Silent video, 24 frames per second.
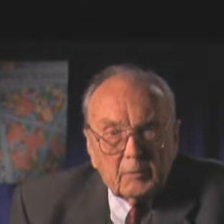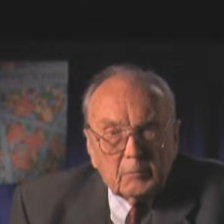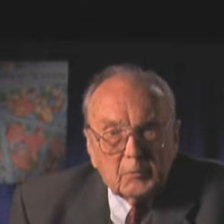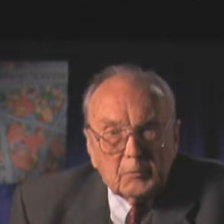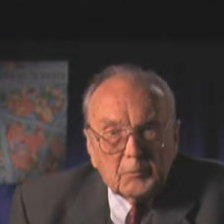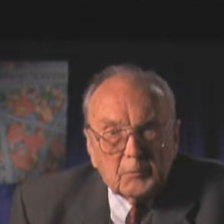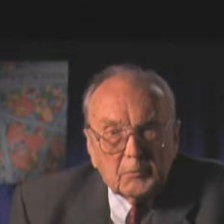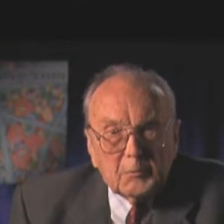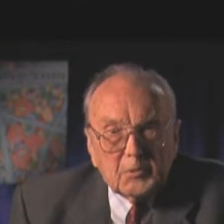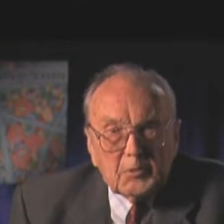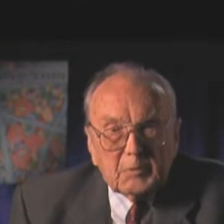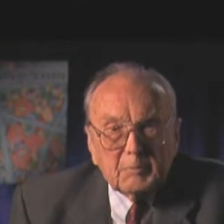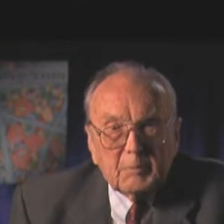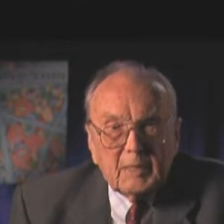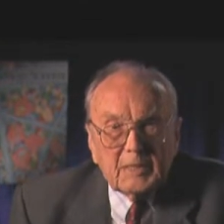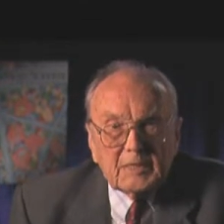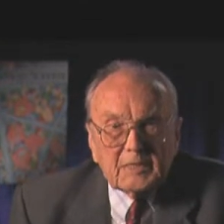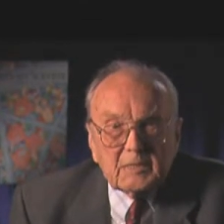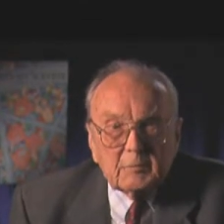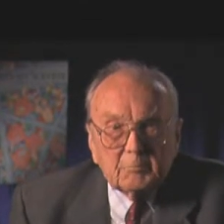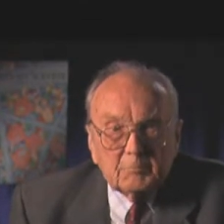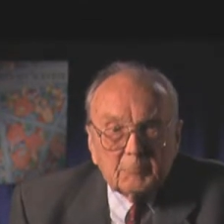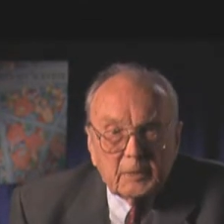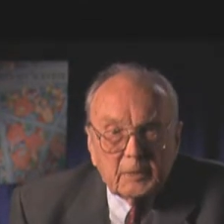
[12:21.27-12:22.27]
with
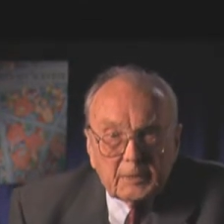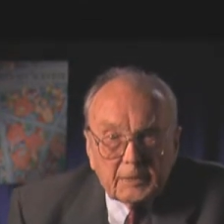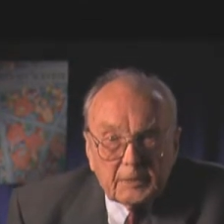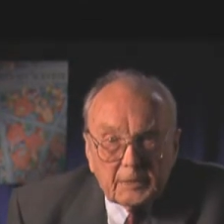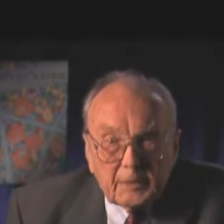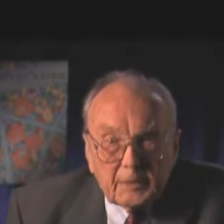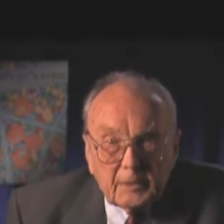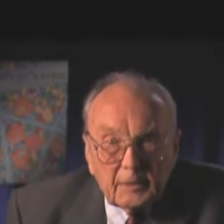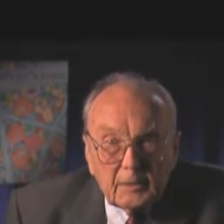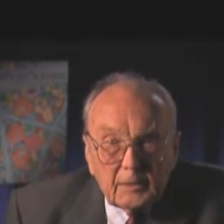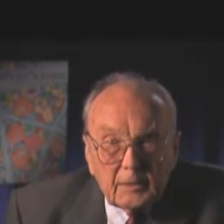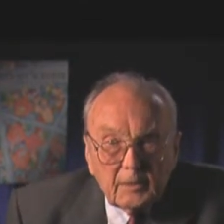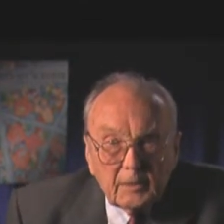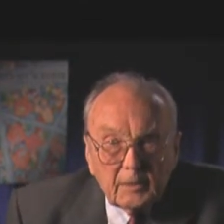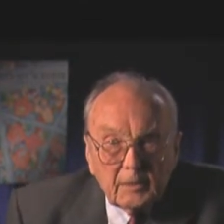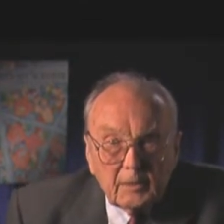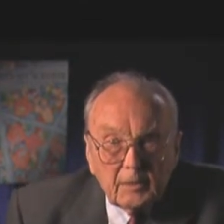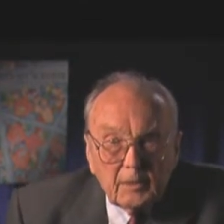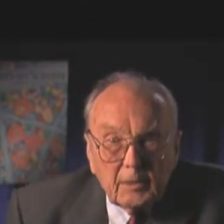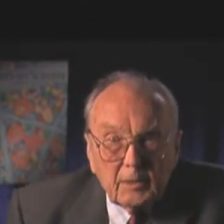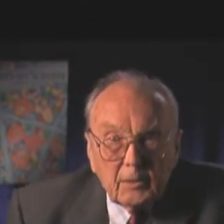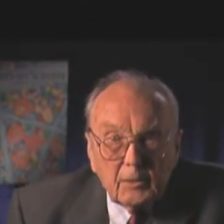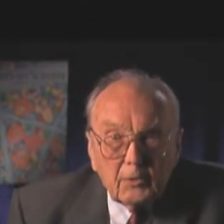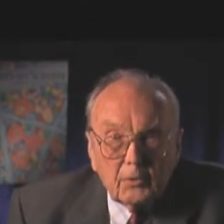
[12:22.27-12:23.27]
responsibility
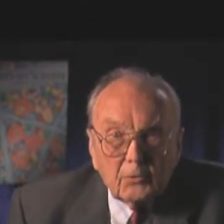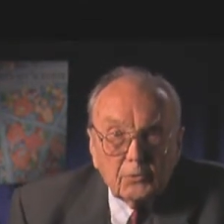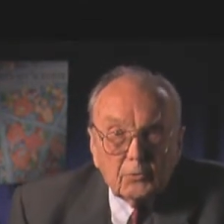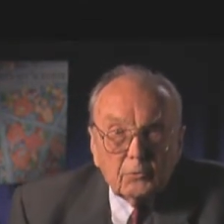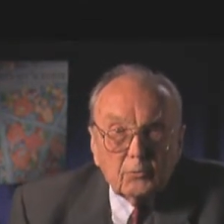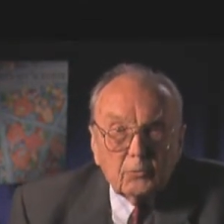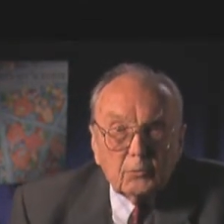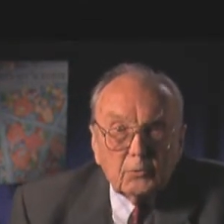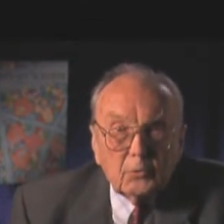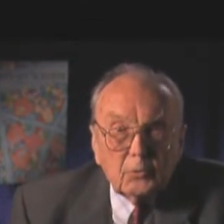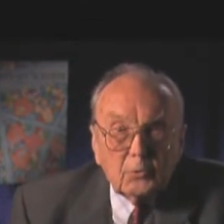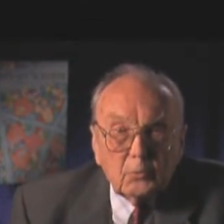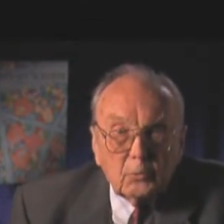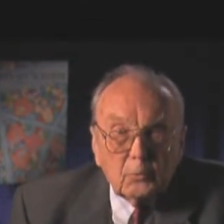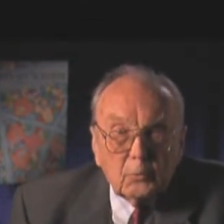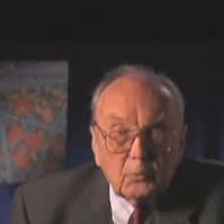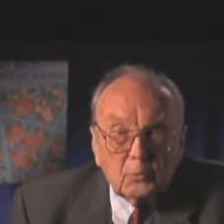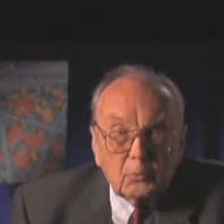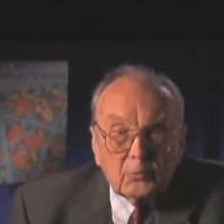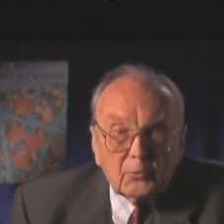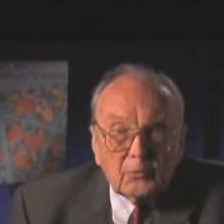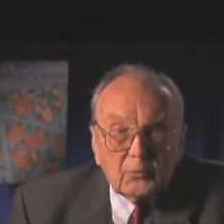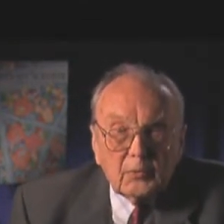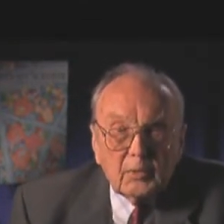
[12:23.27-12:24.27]
to
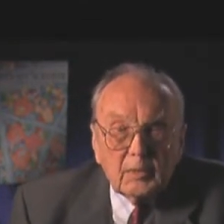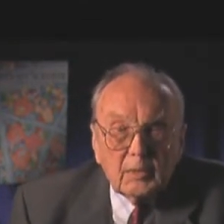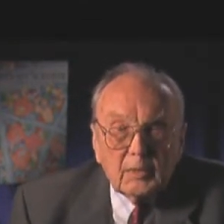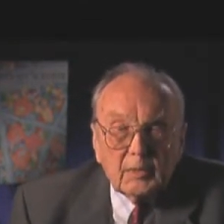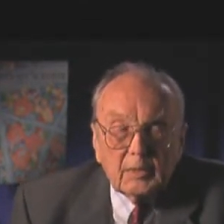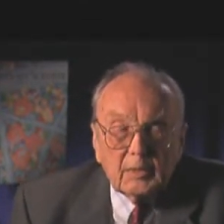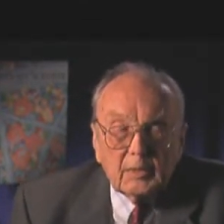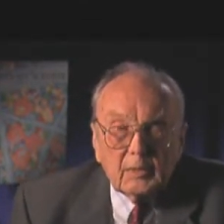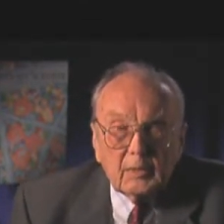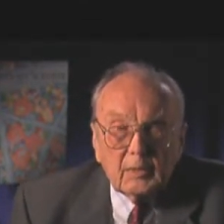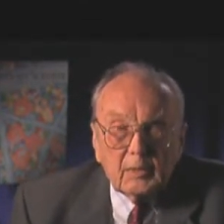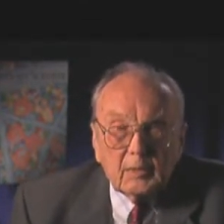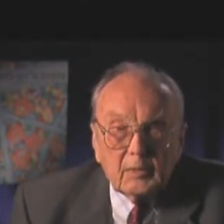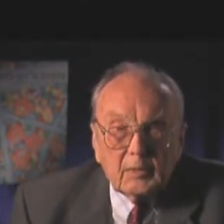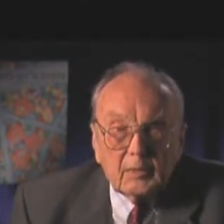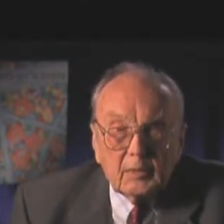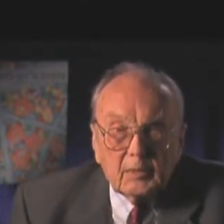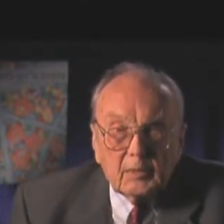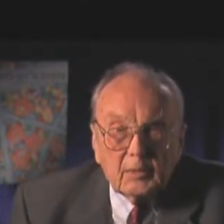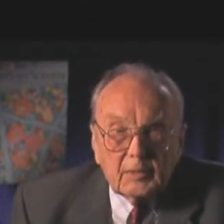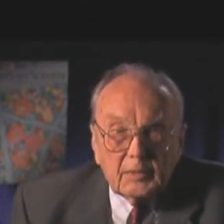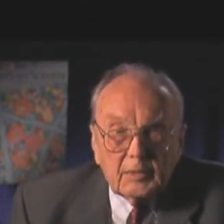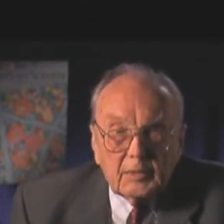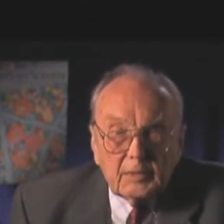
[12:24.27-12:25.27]
use
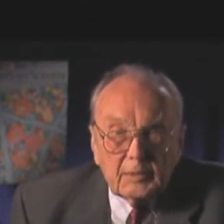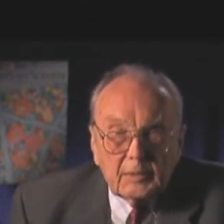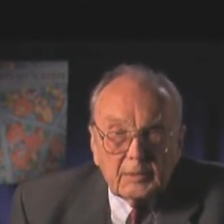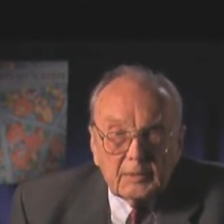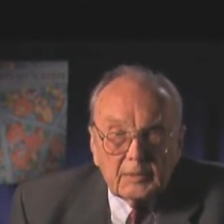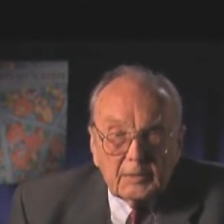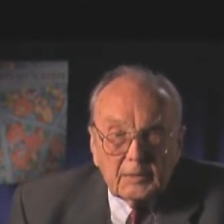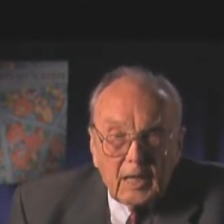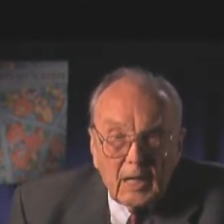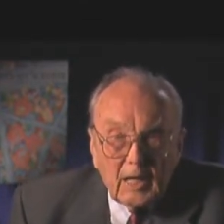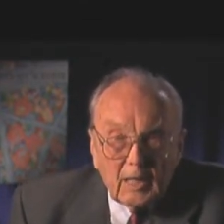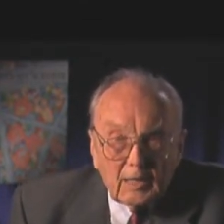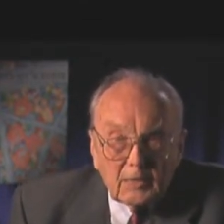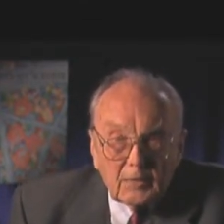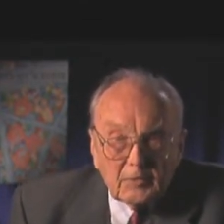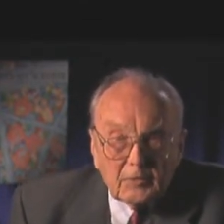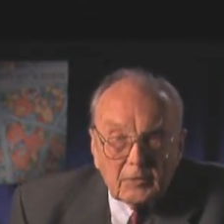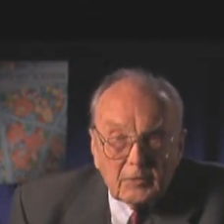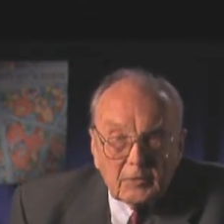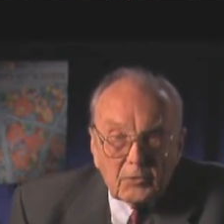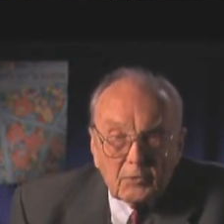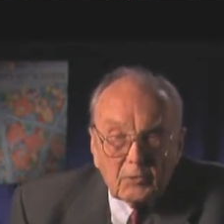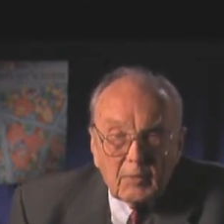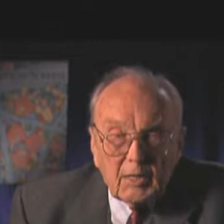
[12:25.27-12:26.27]
the knowledge
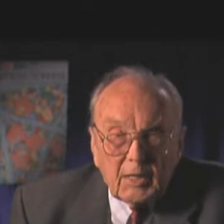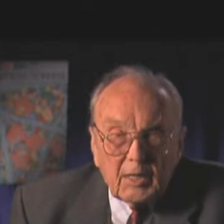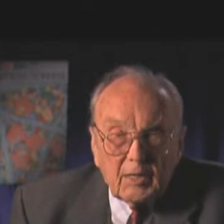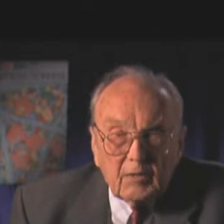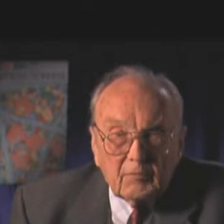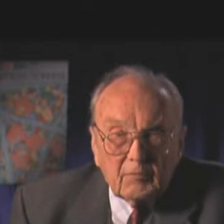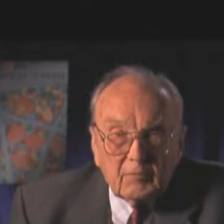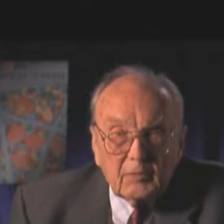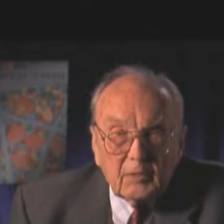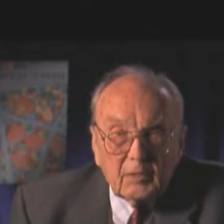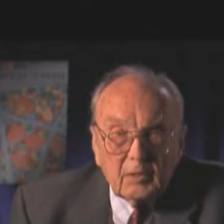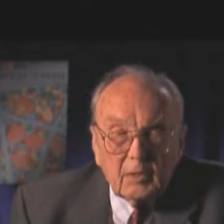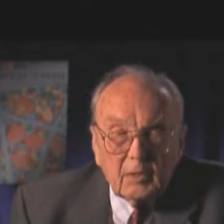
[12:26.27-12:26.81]
that you have